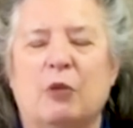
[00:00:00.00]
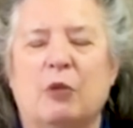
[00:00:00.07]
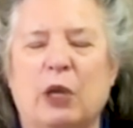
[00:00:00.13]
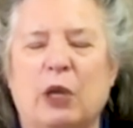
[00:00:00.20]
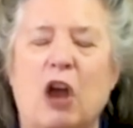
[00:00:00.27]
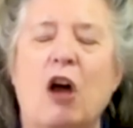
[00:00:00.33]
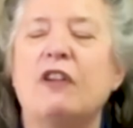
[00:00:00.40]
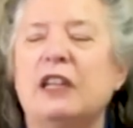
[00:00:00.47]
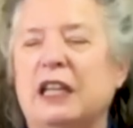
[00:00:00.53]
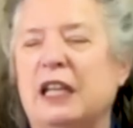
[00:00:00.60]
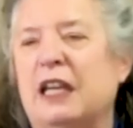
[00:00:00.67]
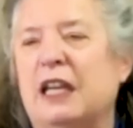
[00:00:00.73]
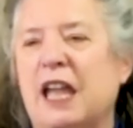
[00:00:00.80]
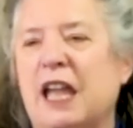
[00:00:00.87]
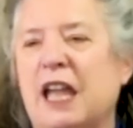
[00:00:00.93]
we often
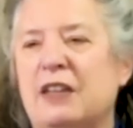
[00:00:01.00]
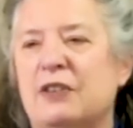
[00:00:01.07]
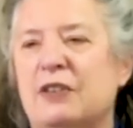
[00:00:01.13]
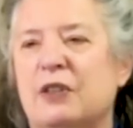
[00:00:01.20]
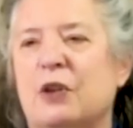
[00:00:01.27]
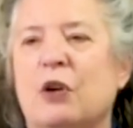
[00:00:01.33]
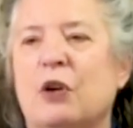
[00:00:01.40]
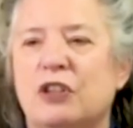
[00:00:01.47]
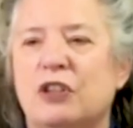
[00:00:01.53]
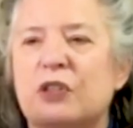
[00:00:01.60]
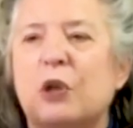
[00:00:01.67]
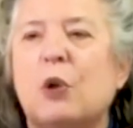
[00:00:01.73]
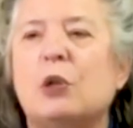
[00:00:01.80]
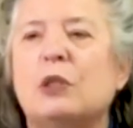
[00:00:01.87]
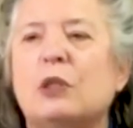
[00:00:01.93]
get a yes, or just
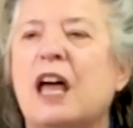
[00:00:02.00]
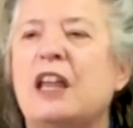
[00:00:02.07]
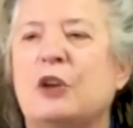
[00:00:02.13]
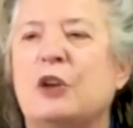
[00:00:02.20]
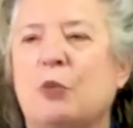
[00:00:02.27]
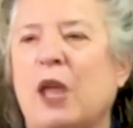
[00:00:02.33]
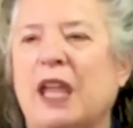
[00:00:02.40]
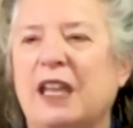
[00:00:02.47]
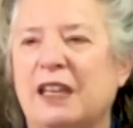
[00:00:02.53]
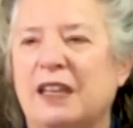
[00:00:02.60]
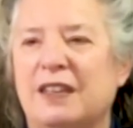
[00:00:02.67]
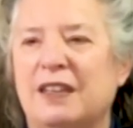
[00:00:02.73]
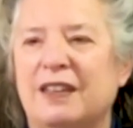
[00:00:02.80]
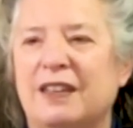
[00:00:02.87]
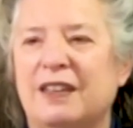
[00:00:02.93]
hold on and wait.
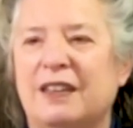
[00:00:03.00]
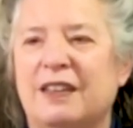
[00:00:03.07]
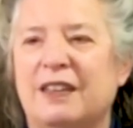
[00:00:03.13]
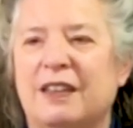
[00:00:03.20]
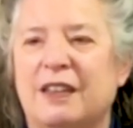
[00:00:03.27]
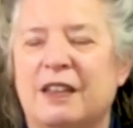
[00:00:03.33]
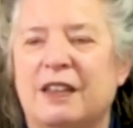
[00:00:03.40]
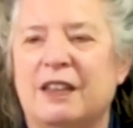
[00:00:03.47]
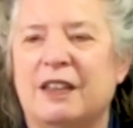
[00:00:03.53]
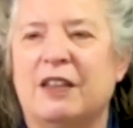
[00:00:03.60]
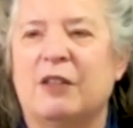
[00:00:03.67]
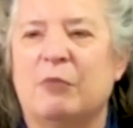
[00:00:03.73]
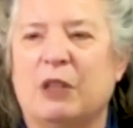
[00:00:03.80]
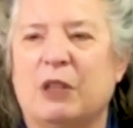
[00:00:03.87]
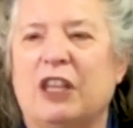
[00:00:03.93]

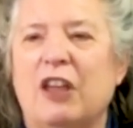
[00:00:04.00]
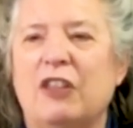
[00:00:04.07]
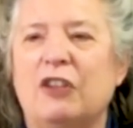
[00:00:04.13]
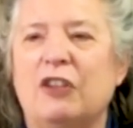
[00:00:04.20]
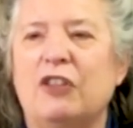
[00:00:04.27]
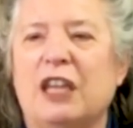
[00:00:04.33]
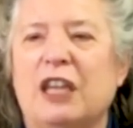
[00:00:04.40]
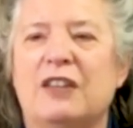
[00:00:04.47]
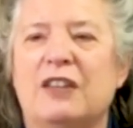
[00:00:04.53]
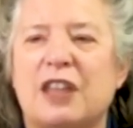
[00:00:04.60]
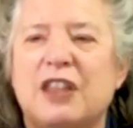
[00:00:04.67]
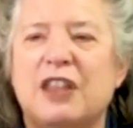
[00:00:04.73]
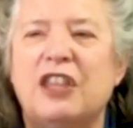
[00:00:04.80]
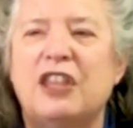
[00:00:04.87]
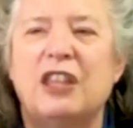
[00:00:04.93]
But the other thing is,
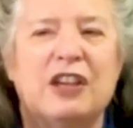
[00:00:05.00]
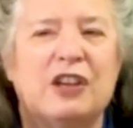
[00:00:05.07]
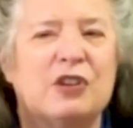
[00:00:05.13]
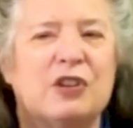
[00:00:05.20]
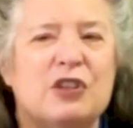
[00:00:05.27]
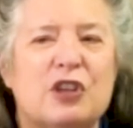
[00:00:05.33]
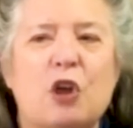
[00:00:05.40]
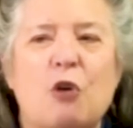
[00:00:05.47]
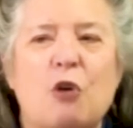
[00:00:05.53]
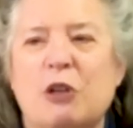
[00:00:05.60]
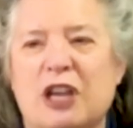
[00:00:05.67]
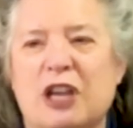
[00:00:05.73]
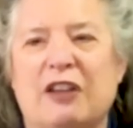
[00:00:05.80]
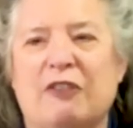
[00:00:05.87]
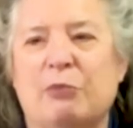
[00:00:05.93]
there's so
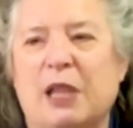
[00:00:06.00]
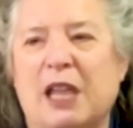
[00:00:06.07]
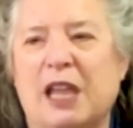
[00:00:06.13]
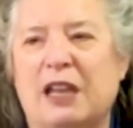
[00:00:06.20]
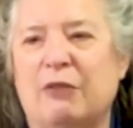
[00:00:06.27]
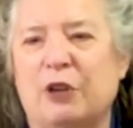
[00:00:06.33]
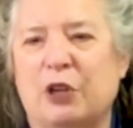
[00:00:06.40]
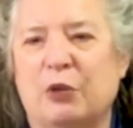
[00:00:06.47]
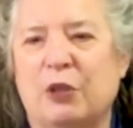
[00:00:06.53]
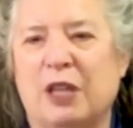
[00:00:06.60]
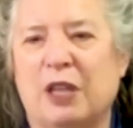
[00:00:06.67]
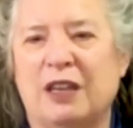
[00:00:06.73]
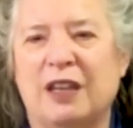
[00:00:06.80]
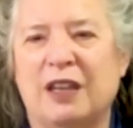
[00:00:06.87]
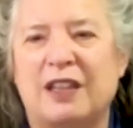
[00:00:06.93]
much I have planned for
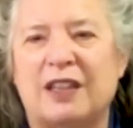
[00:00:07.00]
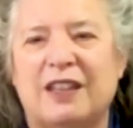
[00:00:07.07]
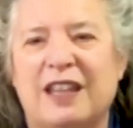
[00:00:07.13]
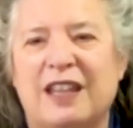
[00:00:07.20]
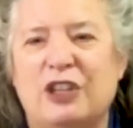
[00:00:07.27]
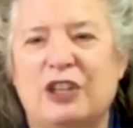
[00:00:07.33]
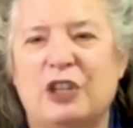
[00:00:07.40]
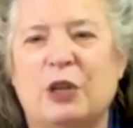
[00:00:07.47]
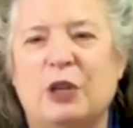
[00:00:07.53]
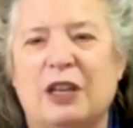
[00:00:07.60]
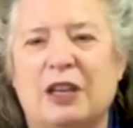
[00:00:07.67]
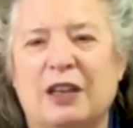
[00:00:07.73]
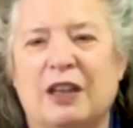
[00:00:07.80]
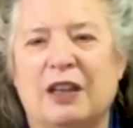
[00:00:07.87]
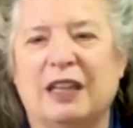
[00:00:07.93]
you that you
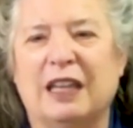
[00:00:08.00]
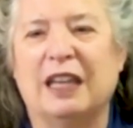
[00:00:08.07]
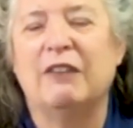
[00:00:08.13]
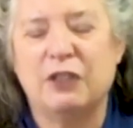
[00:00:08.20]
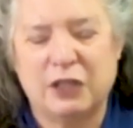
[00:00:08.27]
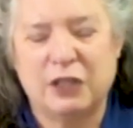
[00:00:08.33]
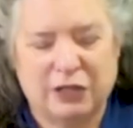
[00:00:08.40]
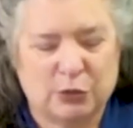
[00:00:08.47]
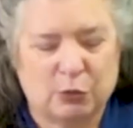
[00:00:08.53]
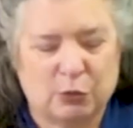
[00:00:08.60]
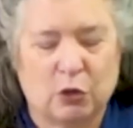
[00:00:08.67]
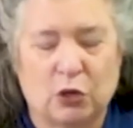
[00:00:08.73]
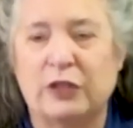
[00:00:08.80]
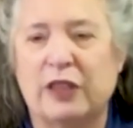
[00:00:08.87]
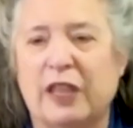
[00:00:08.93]
can give to this
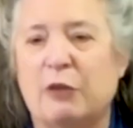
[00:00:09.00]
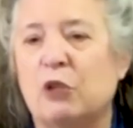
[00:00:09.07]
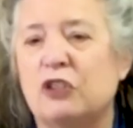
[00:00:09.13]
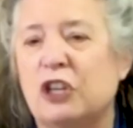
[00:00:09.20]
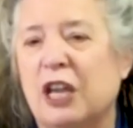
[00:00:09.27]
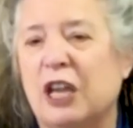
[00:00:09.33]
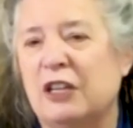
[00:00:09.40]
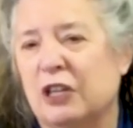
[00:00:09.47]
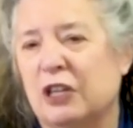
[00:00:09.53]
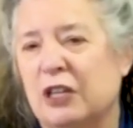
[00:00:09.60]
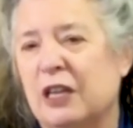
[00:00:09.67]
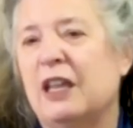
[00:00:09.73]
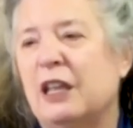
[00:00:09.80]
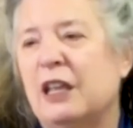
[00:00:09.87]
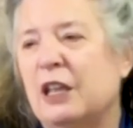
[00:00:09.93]
world that will change it,
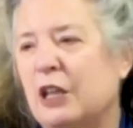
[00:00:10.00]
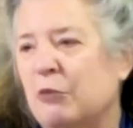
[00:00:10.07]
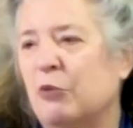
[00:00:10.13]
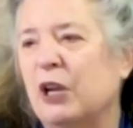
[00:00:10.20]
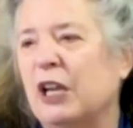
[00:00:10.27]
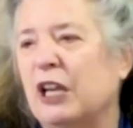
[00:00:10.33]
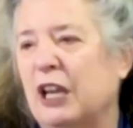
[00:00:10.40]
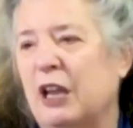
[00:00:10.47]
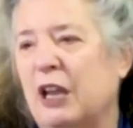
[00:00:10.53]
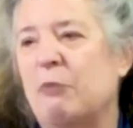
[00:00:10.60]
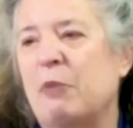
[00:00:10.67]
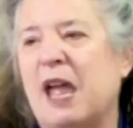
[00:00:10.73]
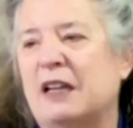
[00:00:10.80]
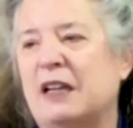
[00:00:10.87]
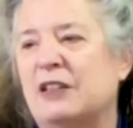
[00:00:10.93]
bringing it
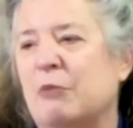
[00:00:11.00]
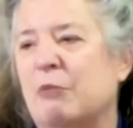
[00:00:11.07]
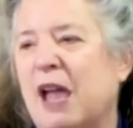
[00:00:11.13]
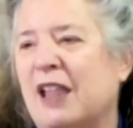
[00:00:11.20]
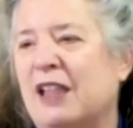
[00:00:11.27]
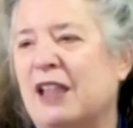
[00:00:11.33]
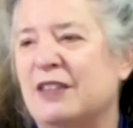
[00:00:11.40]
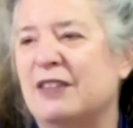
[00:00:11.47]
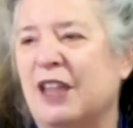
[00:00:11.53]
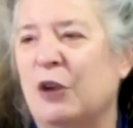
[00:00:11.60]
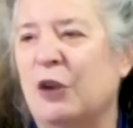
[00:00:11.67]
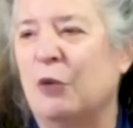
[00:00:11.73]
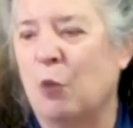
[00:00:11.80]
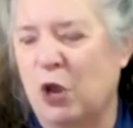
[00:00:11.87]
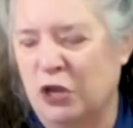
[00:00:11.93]
back to balance
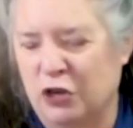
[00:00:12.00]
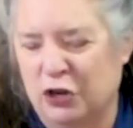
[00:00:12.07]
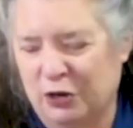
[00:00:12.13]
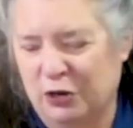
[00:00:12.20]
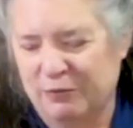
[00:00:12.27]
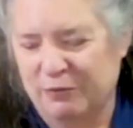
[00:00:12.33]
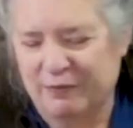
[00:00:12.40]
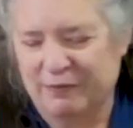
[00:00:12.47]
and wonder.